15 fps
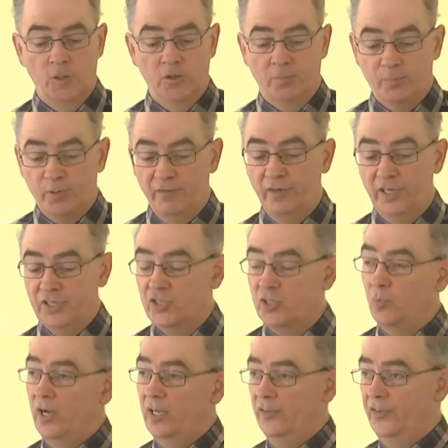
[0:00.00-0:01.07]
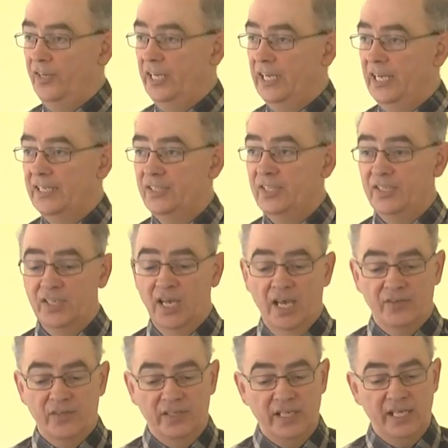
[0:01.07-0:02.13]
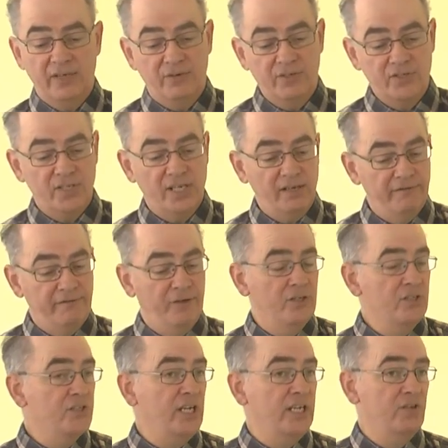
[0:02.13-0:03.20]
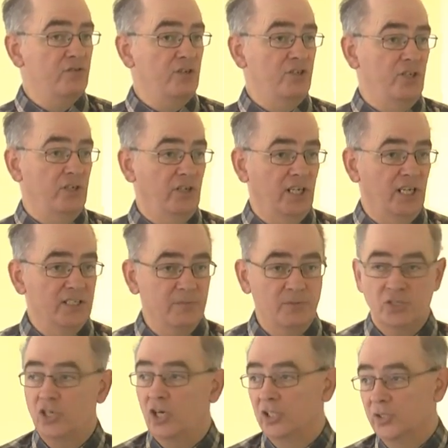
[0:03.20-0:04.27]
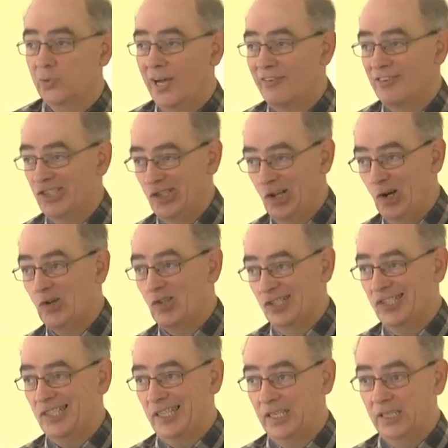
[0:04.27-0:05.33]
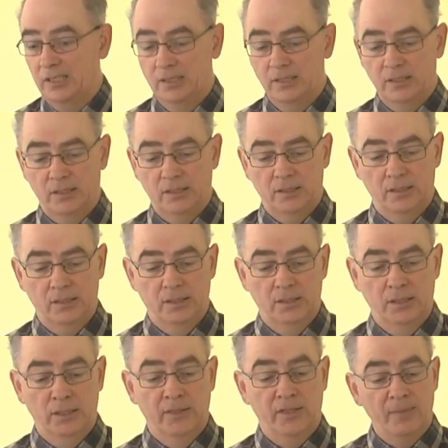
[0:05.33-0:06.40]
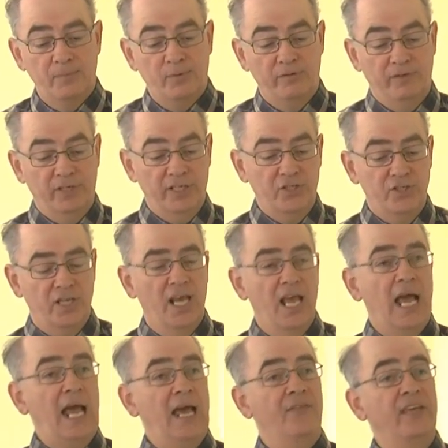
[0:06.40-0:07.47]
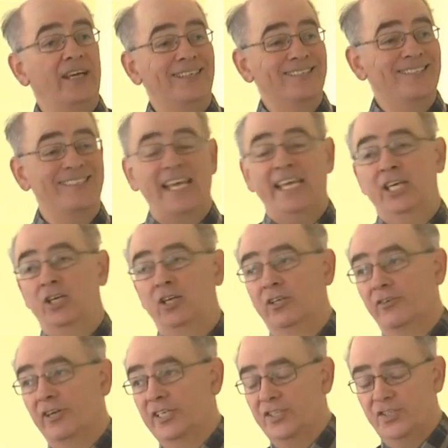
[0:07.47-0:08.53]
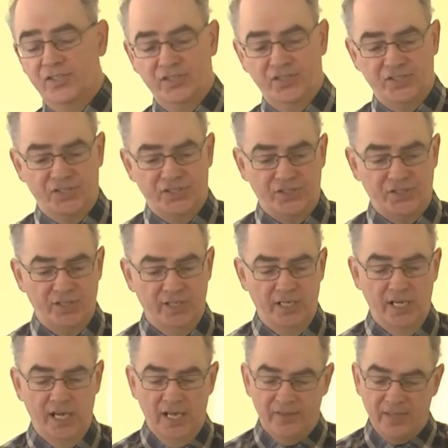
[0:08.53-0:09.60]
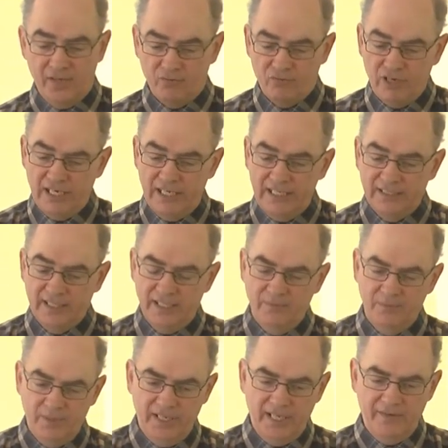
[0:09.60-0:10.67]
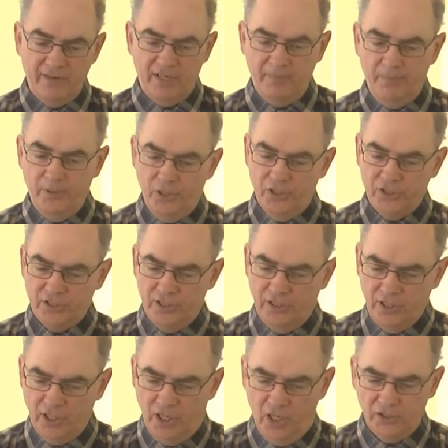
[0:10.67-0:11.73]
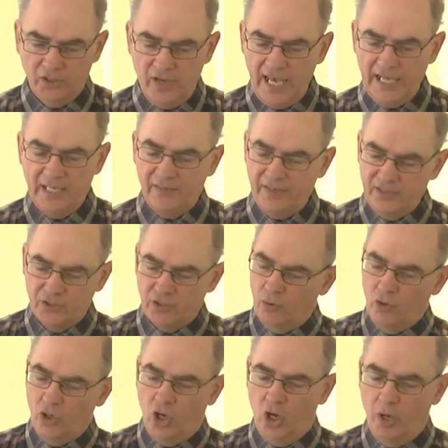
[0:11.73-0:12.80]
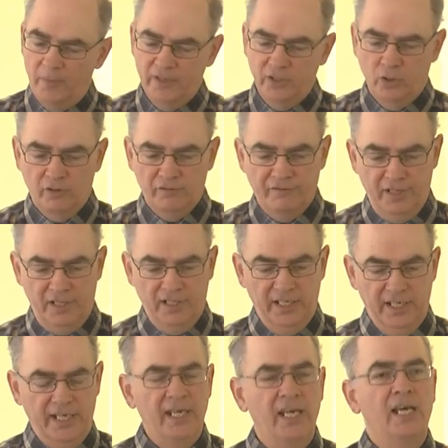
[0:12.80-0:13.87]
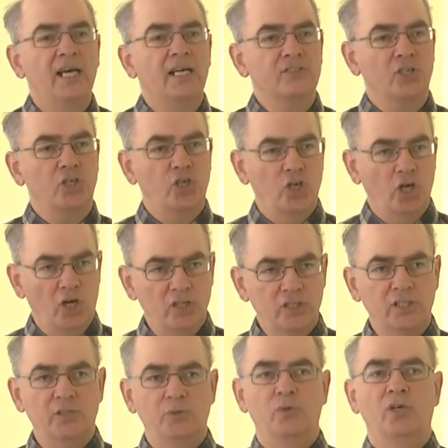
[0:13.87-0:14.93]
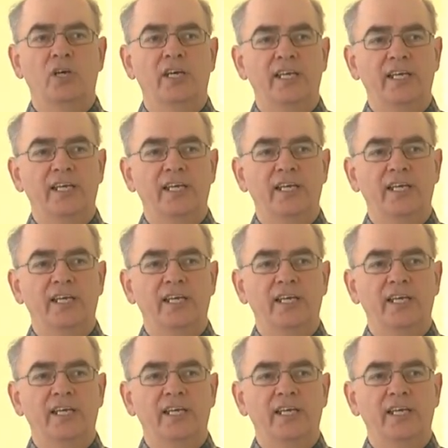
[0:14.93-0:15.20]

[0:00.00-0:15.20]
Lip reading: The privileged, the wealthy classes. The nearest thing first century Judaism has got to aristocracy. They're privileged. And they are secularists. They really didn't believe in a personal God or anything so common or vulgar as a God who